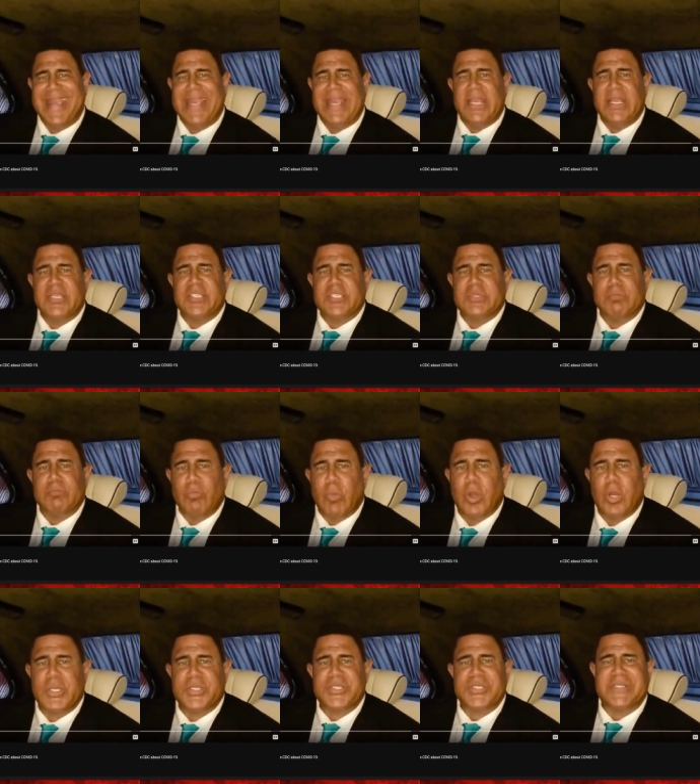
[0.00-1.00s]
today is
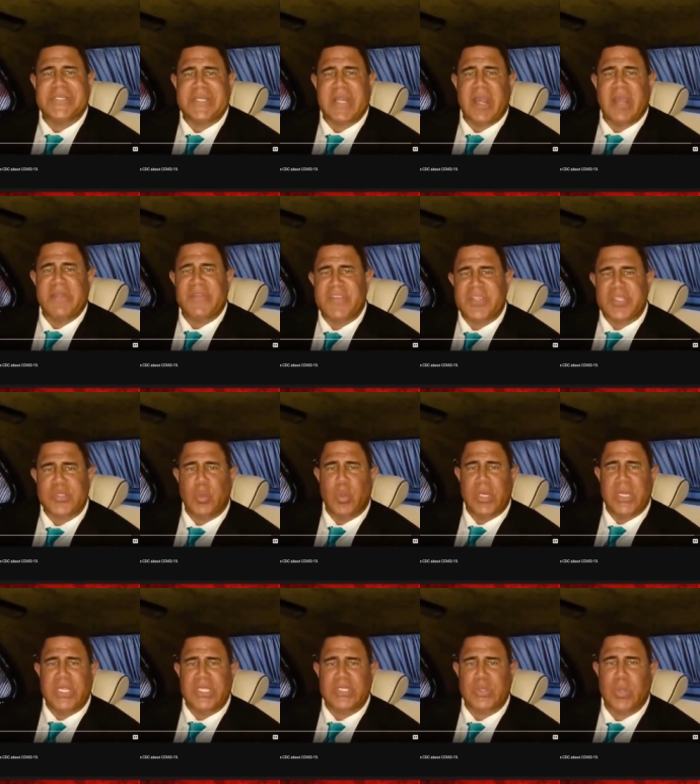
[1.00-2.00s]
march 9th
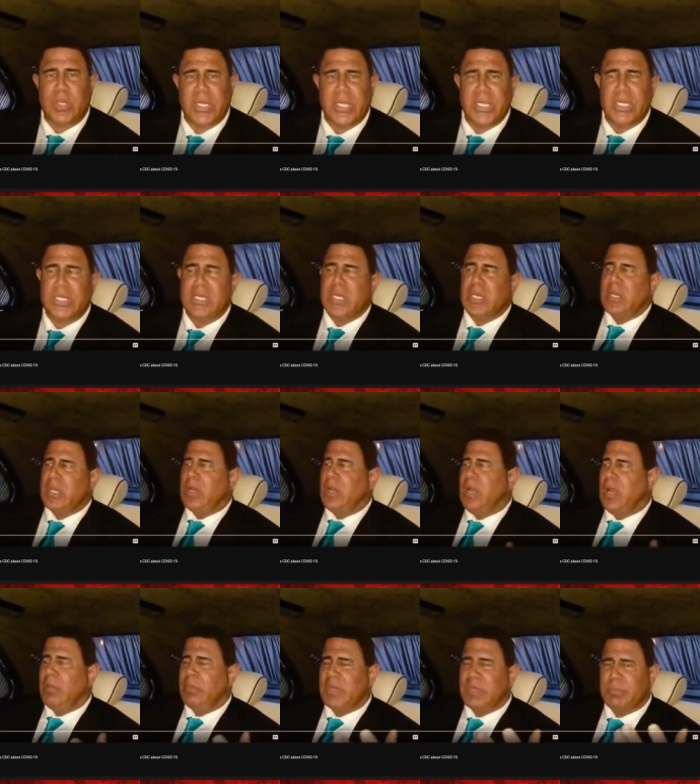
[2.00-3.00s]
2020
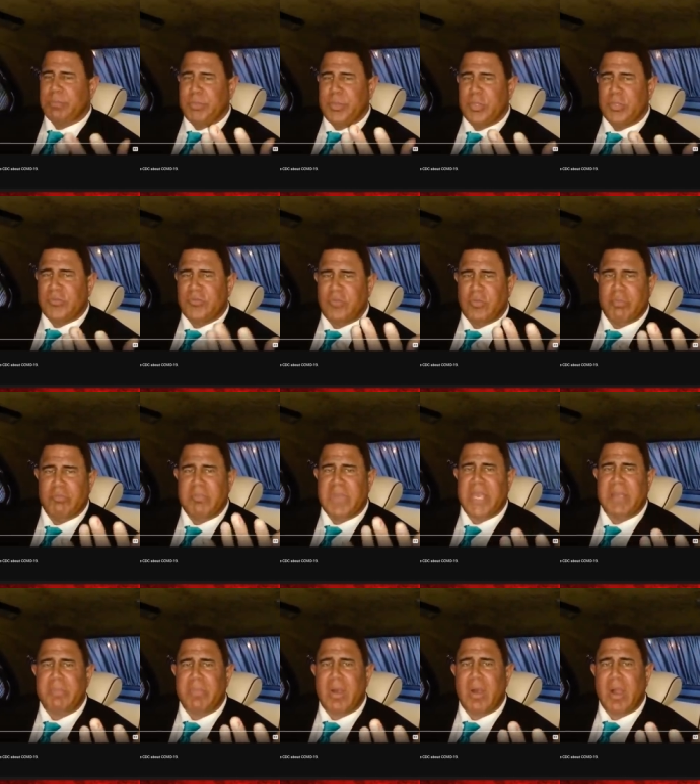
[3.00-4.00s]
i'm in a beautiful
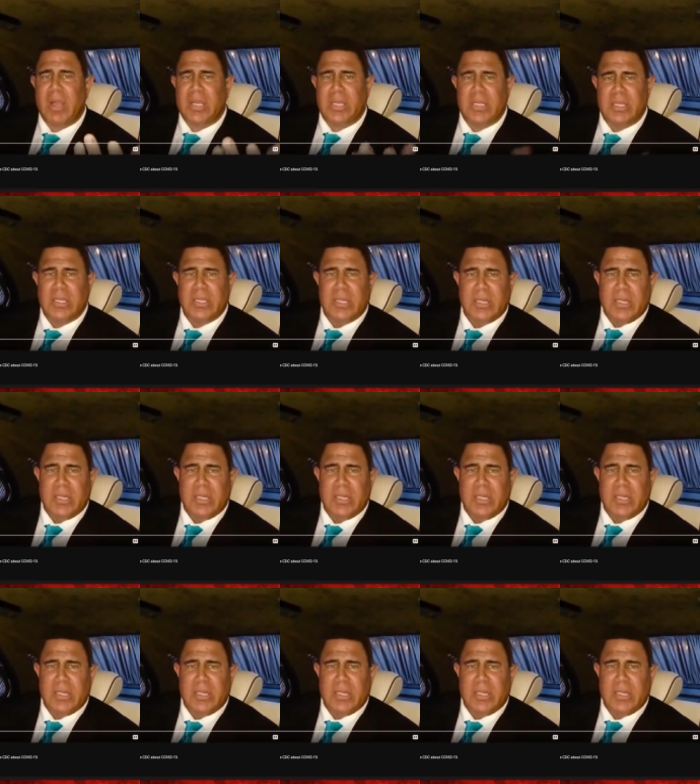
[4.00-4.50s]
maybach